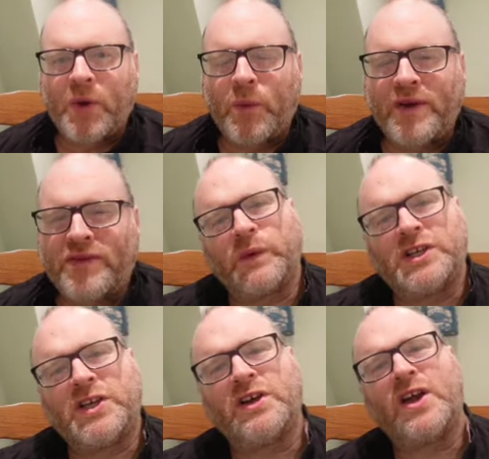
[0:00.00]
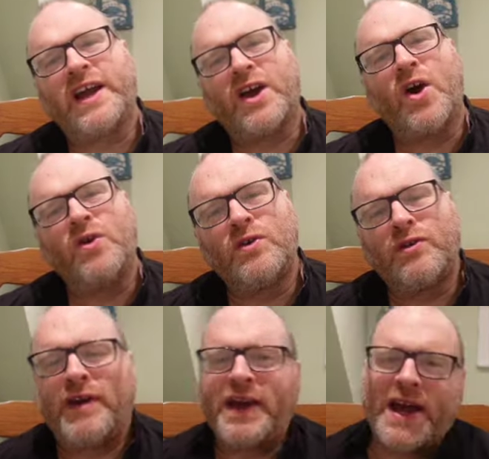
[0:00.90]
which look like
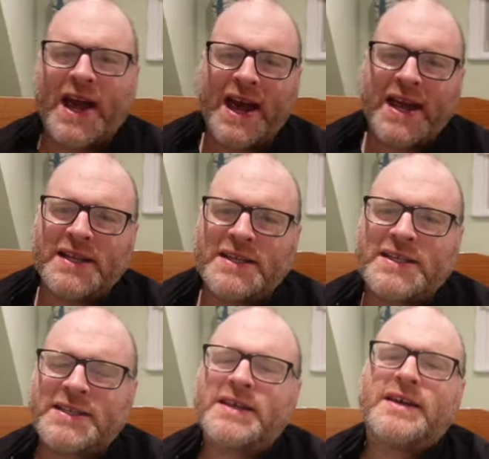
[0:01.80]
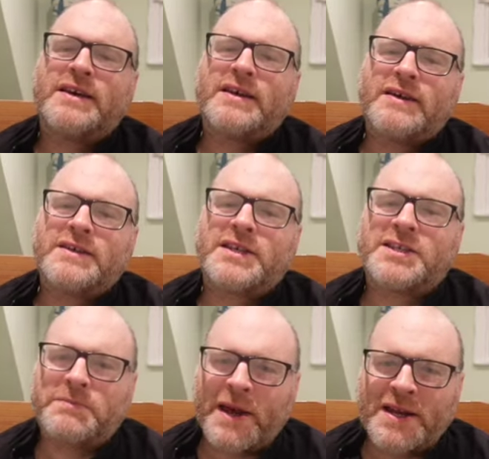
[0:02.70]
concrete heads
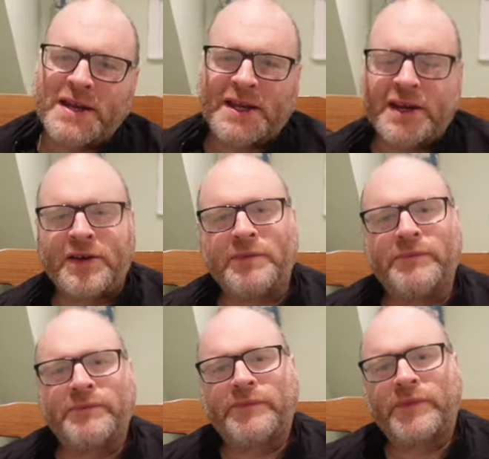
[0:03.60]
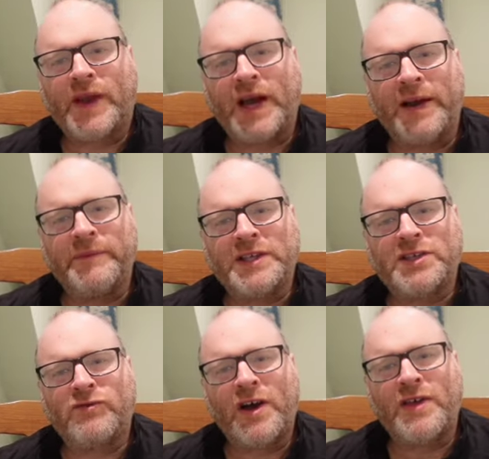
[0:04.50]
suspended in them.
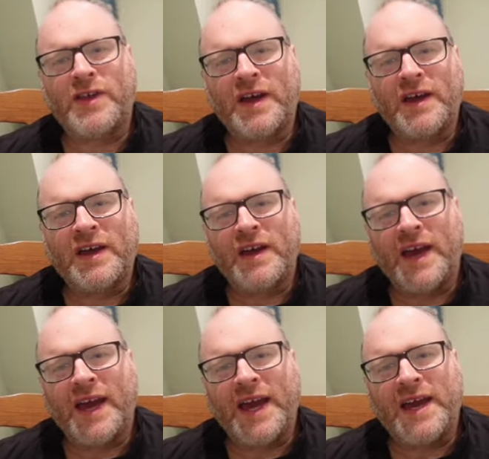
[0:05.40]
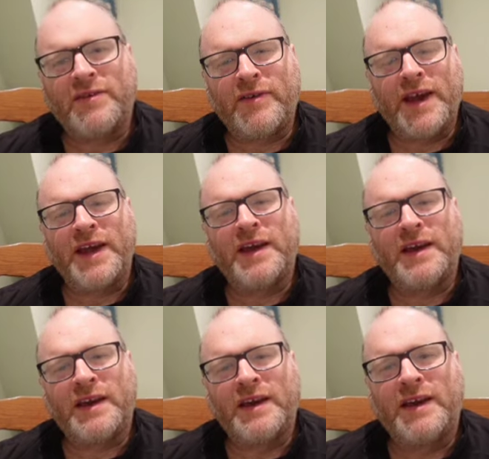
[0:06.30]
It's a rather eerie
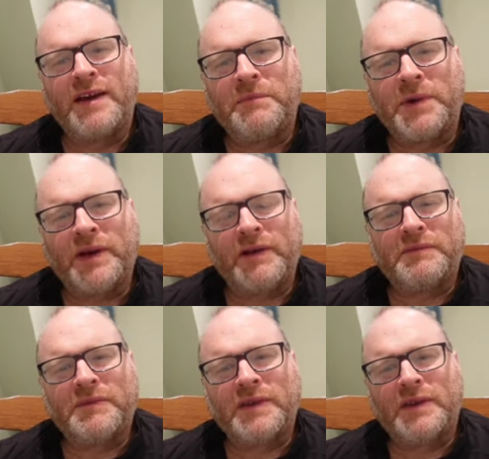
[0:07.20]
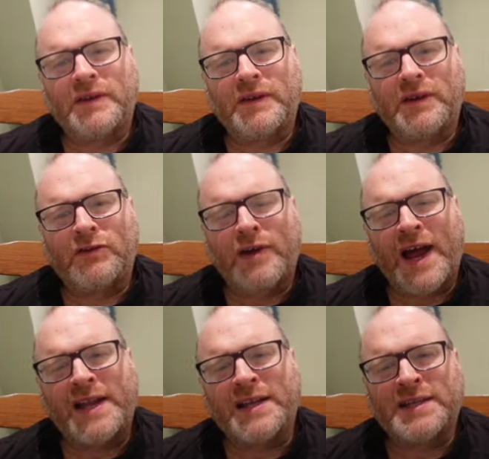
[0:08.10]
but
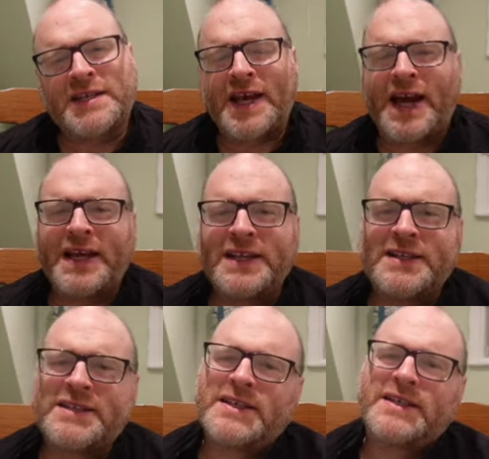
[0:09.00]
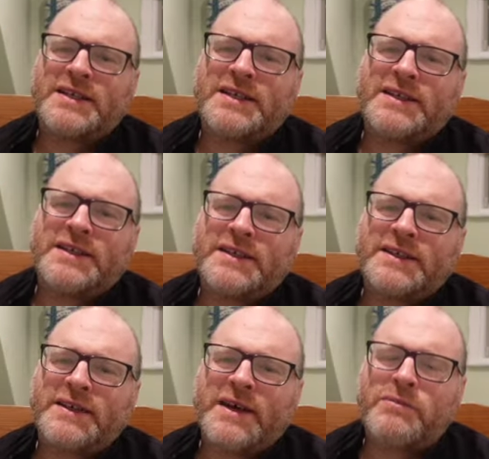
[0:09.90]
grand and
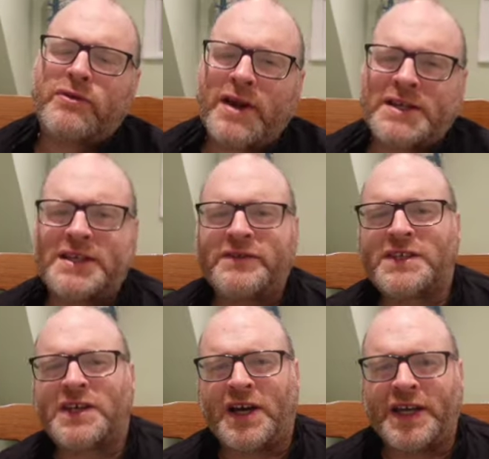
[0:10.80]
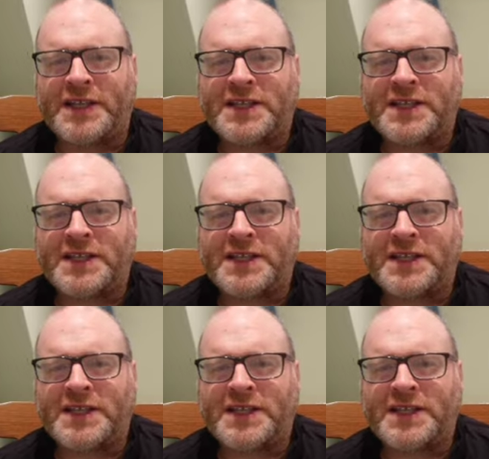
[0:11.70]
impressive sight.